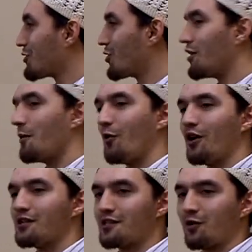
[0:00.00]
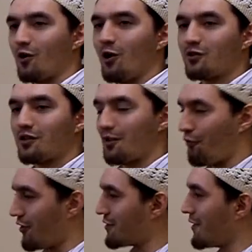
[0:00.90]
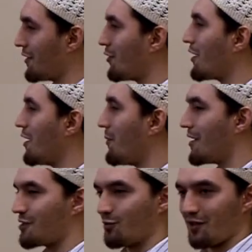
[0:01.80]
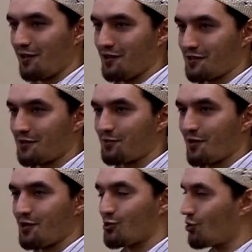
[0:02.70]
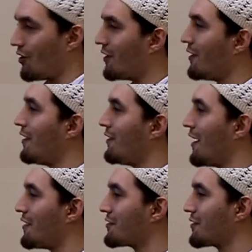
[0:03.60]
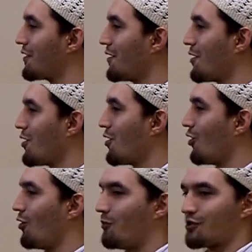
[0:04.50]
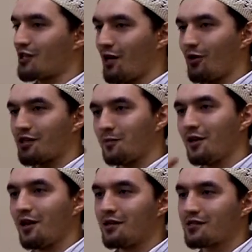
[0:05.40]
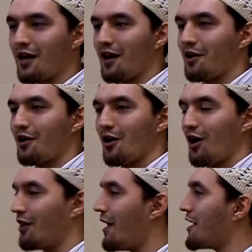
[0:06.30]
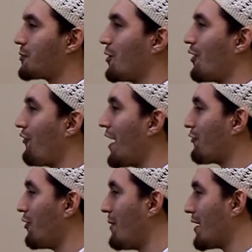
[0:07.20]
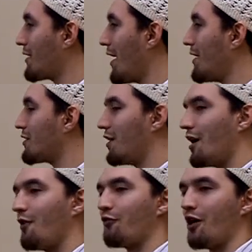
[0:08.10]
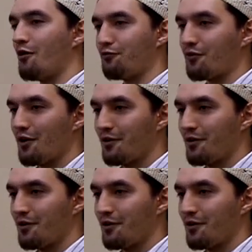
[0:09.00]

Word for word: So the boys, they wrote the first thing you can imagine what it is. Zuyanil nas hubbu shahawati min nisa Allah has beautified for mankind the love of